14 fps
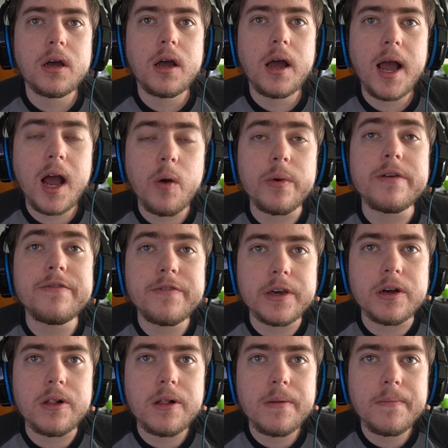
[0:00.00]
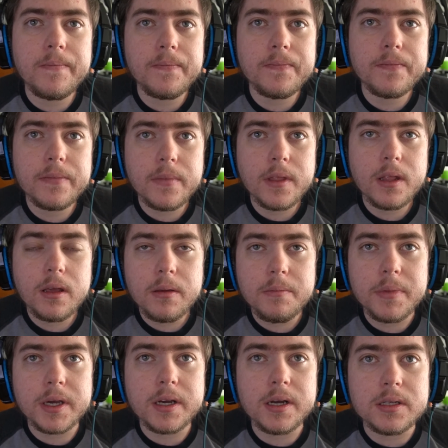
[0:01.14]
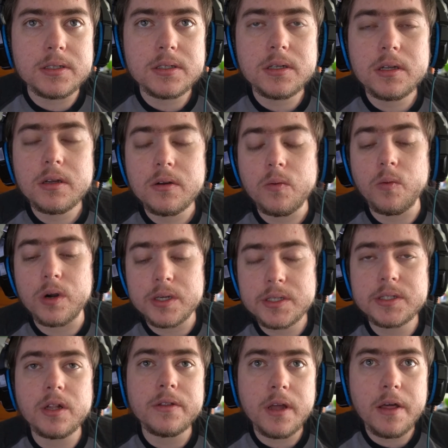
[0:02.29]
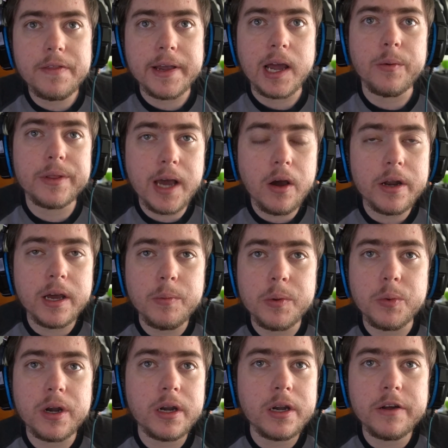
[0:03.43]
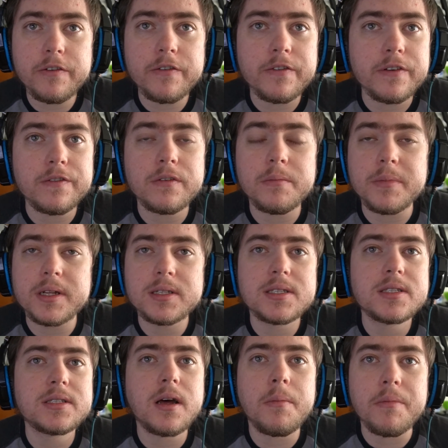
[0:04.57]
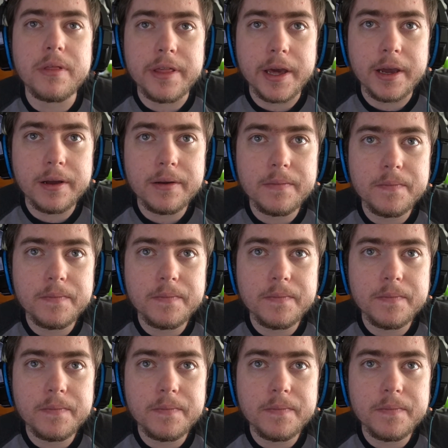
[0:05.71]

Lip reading: how we feel, because we're still nothing, and without him we wouldn't have even been something.